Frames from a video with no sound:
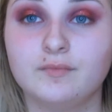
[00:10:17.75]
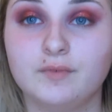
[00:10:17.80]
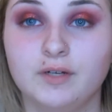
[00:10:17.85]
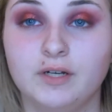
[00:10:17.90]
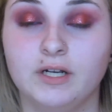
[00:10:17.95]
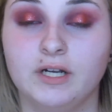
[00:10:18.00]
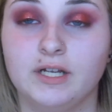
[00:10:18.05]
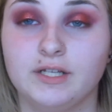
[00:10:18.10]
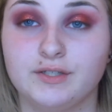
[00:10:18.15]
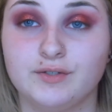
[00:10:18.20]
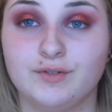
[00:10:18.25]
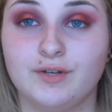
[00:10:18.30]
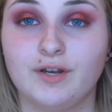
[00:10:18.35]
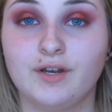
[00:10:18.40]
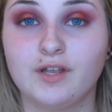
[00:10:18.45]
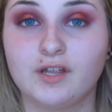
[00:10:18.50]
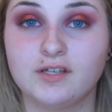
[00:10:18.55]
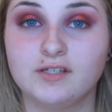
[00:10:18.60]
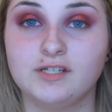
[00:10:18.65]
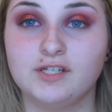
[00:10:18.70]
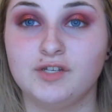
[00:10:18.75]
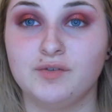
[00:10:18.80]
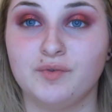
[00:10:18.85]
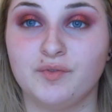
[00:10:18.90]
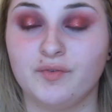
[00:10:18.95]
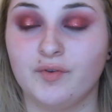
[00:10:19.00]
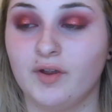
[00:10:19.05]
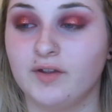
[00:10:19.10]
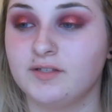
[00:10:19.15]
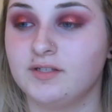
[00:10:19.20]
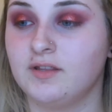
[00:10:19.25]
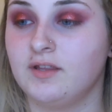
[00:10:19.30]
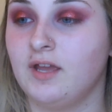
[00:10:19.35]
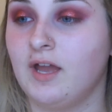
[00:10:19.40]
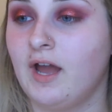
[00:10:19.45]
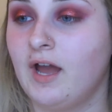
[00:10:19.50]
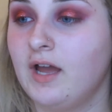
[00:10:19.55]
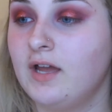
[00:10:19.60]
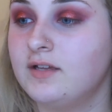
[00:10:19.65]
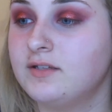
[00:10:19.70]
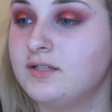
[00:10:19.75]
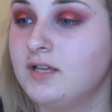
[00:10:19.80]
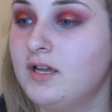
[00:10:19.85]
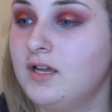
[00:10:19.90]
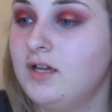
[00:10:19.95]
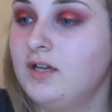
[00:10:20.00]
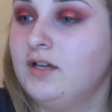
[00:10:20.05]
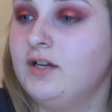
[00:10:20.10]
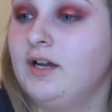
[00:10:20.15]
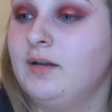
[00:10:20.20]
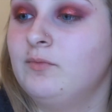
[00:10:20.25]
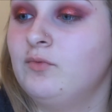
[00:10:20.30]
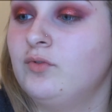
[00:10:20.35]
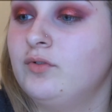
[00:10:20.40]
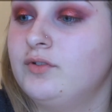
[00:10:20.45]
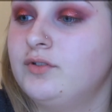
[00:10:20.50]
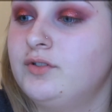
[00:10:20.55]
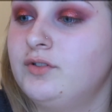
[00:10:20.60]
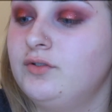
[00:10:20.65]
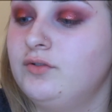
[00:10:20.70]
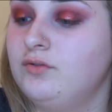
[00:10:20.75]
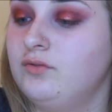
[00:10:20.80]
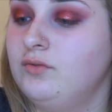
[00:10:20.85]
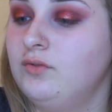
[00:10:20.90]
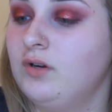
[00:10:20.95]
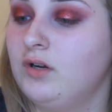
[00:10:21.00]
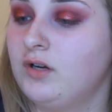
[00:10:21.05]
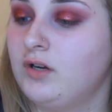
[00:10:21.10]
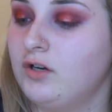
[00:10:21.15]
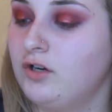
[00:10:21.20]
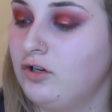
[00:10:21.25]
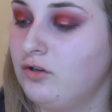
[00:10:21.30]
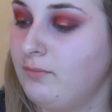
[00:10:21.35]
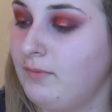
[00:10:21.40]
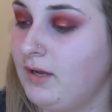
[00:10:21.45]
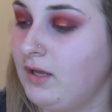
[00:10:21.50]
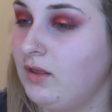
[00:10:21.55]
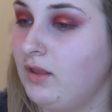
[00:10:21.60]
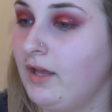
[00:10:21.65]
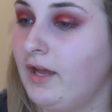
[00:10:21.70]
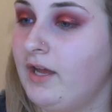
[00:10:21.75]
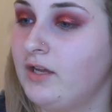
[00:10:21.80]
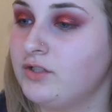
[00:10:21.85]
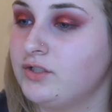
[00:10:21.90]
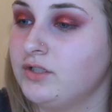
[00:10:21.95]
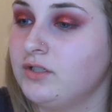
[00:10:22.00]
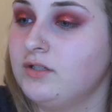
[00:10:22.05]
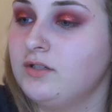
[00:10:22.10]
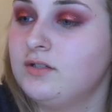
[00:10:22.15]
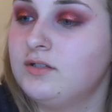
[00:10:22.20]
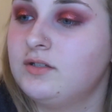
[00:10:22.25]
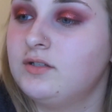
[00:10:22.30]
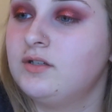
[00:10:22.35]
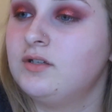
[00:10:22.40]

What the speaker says: Alright, so now to continue with the rest of the eyes, I'm going to curl my lashes.